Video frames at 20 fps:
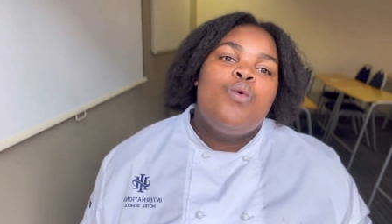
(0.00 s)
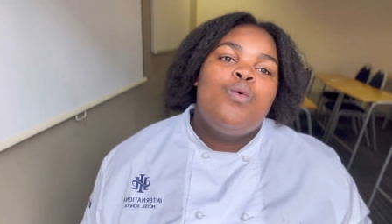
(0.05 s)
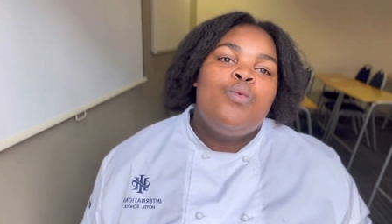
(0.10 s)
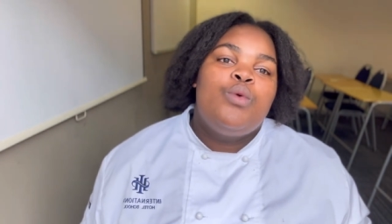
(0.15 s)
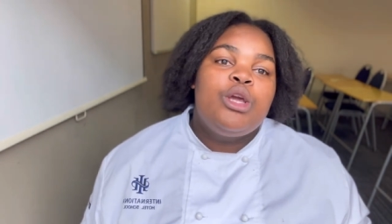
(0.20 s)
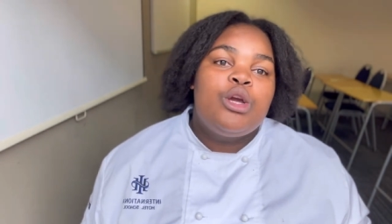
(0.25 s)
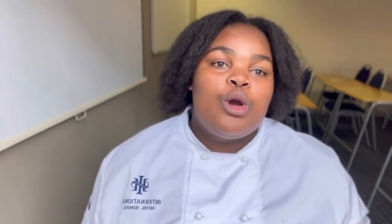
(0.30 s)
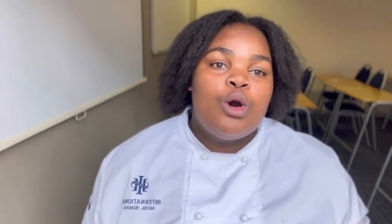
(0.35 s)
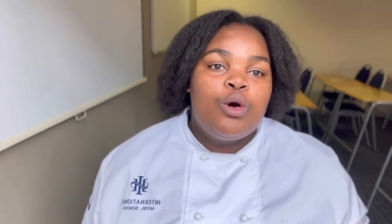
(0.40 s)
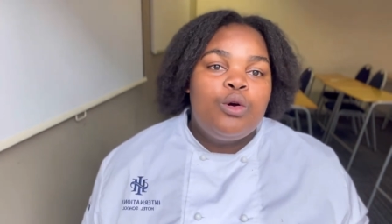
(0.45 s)

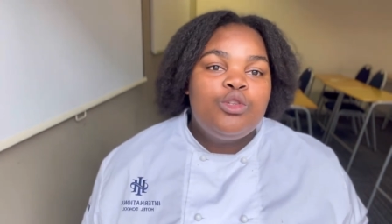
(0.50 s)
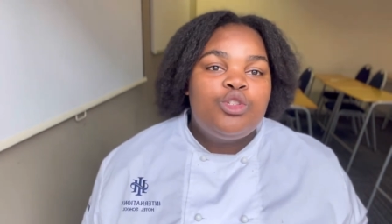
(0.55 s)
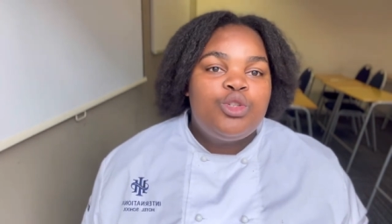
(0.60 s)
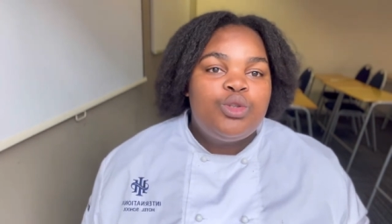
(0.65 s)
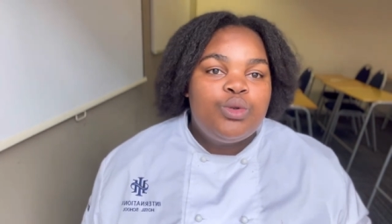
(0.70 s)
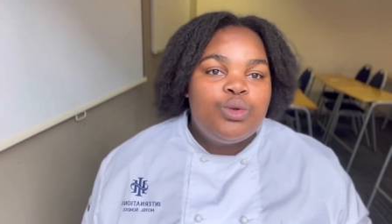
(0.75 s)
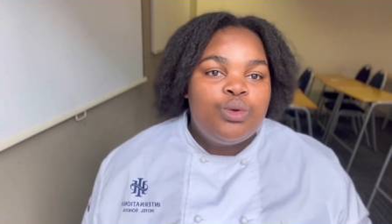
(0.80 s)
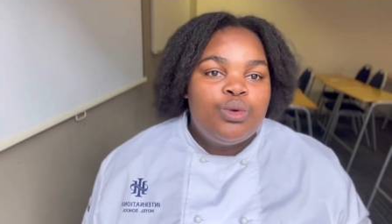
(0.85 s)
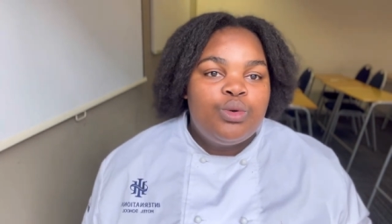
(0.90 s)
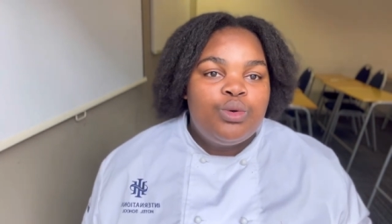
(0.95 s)
we go
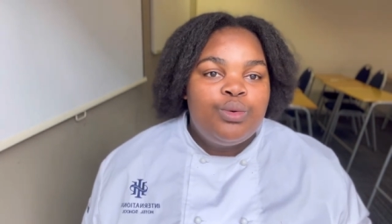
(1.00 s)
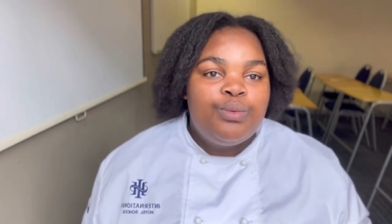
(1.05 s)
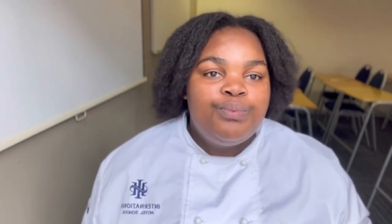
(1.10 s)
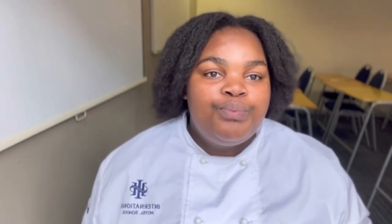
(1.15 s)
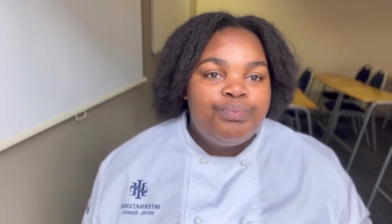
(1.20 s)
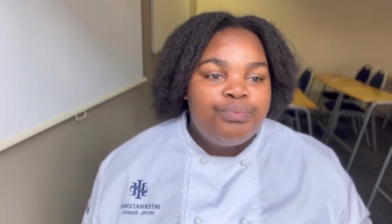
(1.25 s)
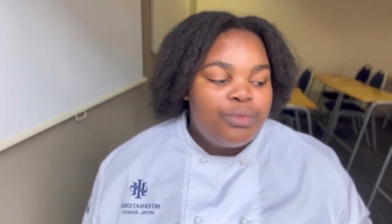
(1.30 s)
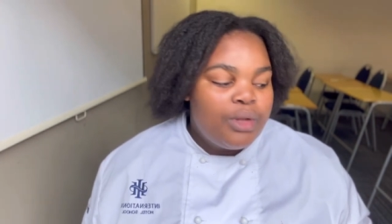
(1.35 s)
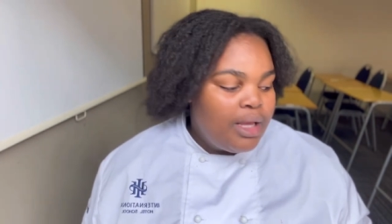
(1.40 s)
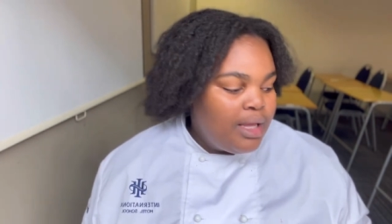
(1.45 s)
to
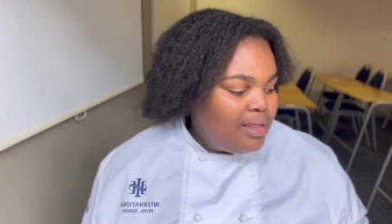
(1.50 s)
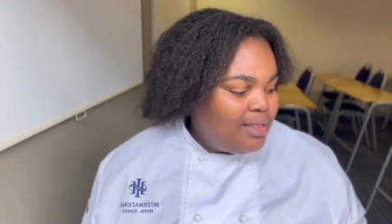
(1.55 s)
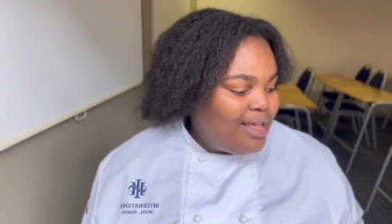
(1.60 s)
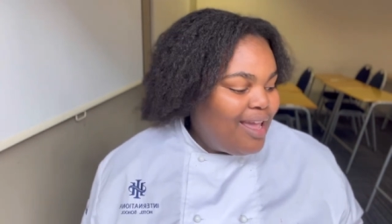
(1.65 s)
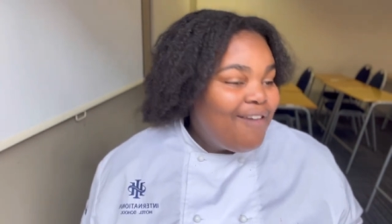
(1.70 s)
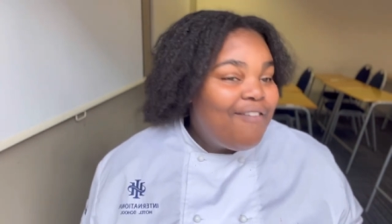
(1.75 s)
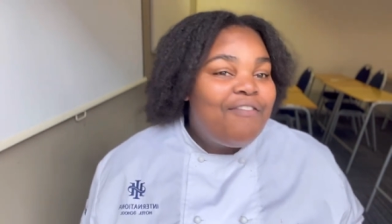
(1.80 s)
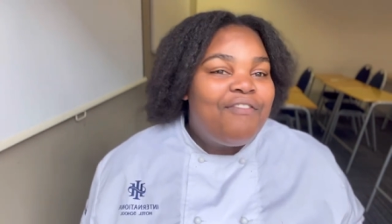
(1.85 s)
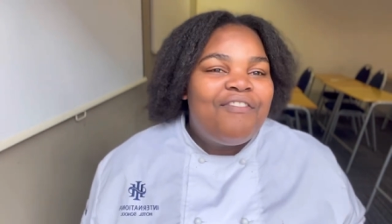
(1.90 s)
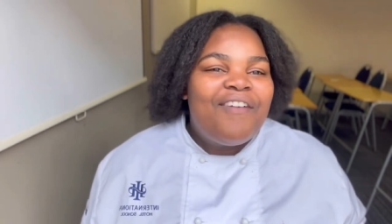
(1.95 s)

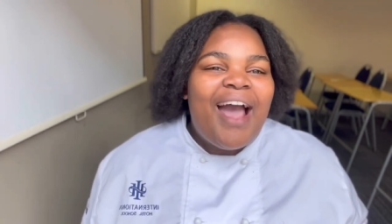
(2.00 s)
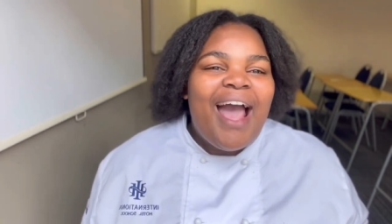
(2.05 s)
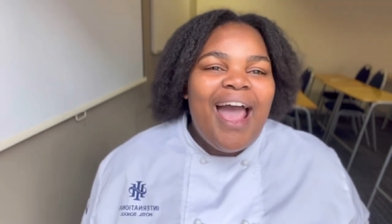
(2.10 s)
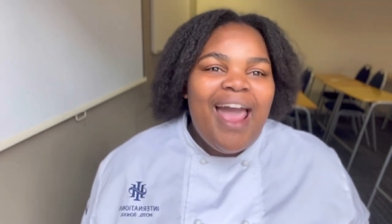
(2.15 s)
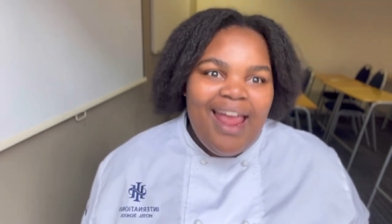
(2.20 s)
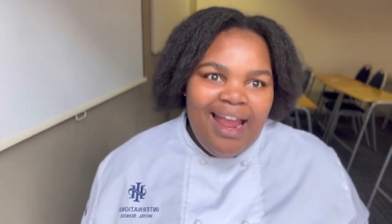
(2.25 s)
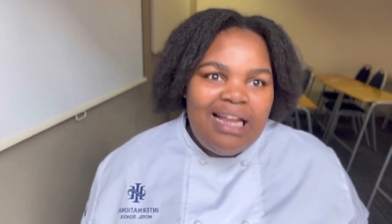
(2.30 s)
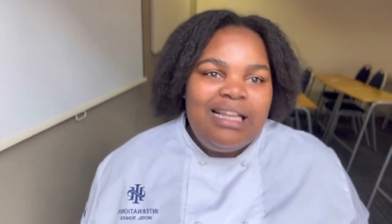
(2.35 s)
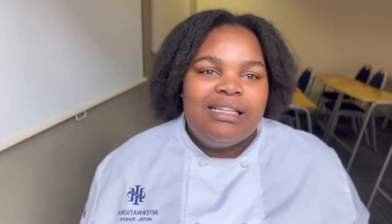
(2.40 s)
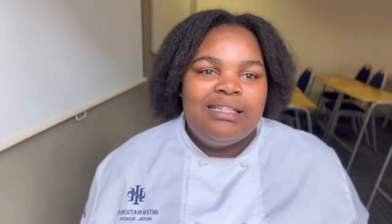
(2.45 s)
they
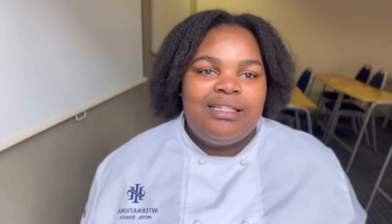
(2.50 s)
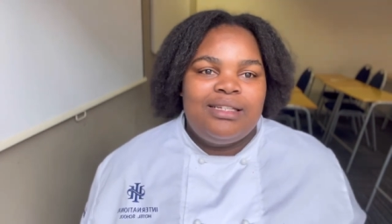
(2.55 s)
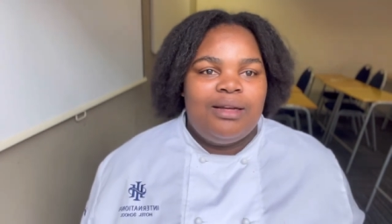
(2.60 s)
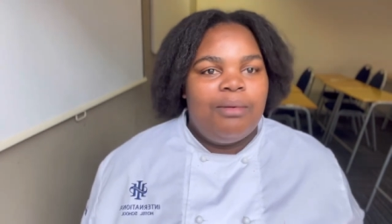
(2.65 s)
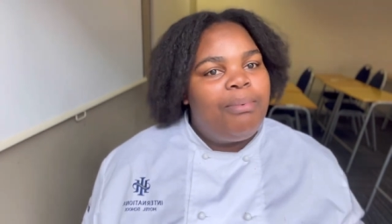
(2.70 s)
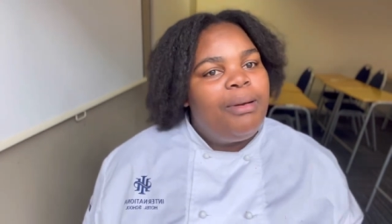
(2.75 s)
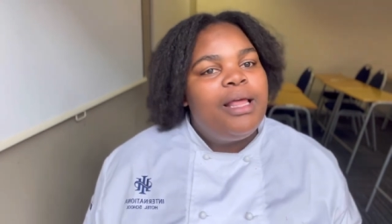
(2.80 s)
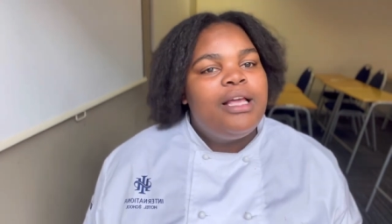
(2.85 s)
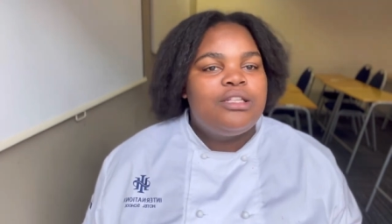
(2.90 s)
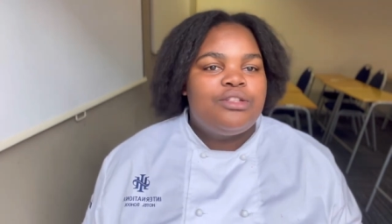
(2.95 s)
find a
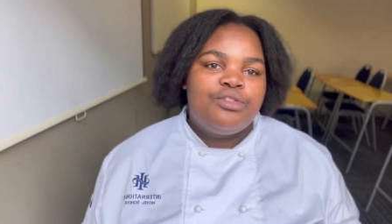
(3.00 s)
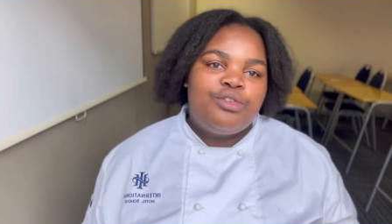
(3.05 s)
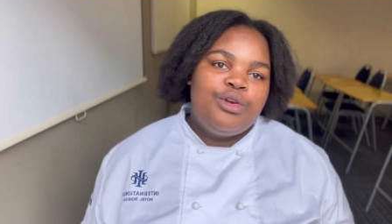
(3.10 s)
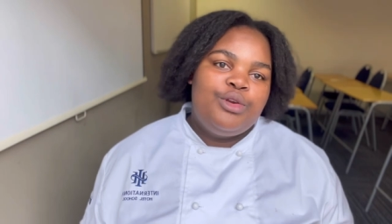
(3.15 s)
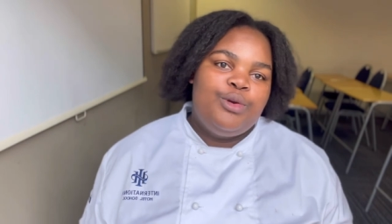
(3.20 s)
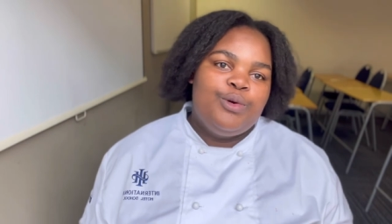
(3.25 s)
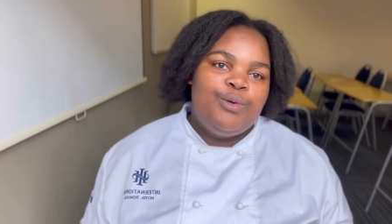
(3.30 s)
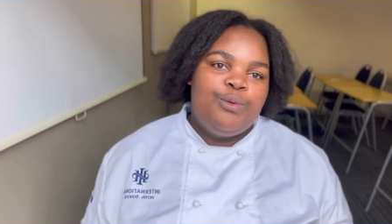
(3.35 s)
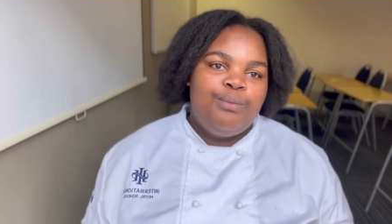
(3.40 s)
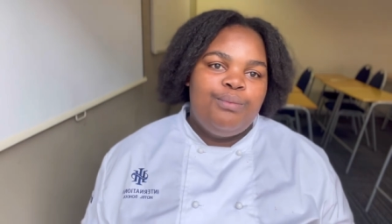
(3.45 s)
place for
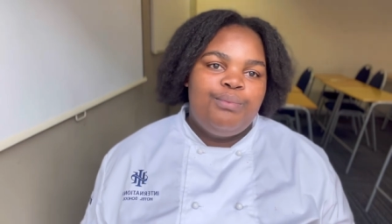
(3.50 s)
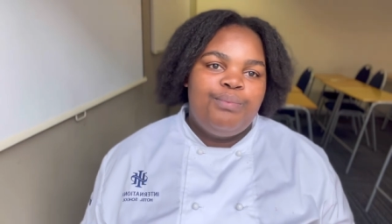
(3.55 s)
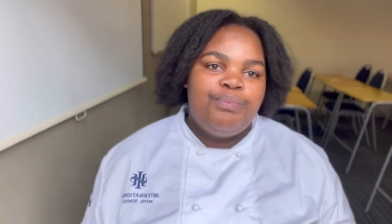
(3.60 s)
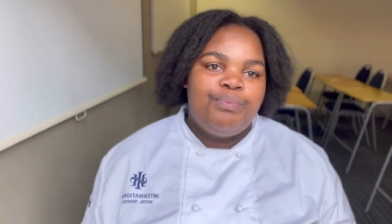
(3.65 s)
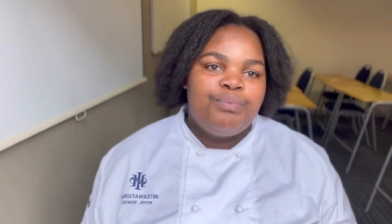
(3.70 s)
you